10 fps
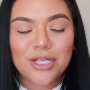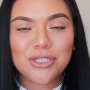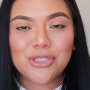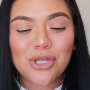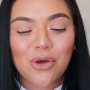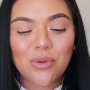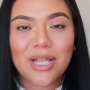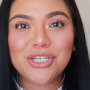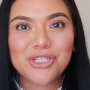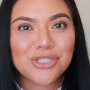So
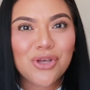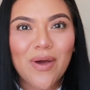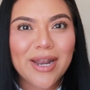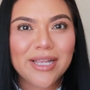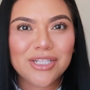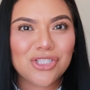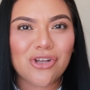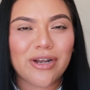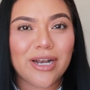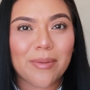let's just go ahead and get
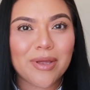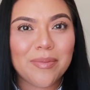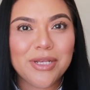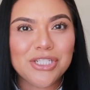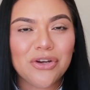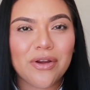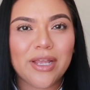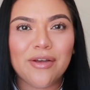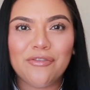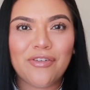started. I'm gonna be
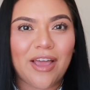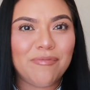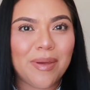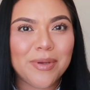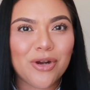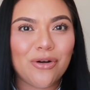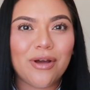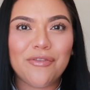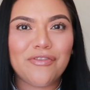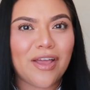sharing 5 baby girl
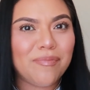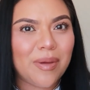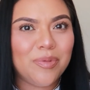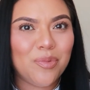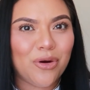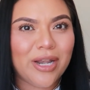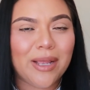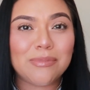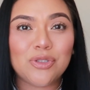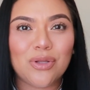and 5 baby boy names.